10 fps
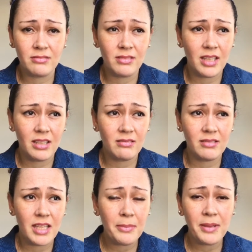like
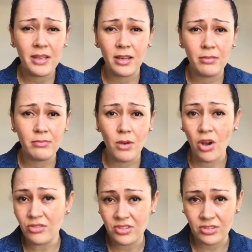they become
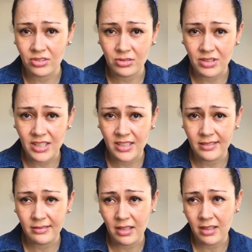monsters
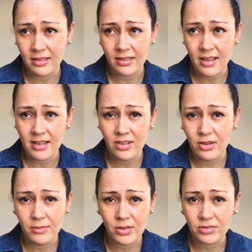really i
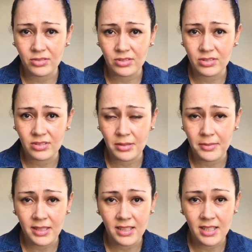call monsters
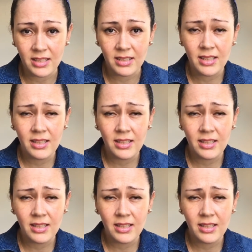somebody that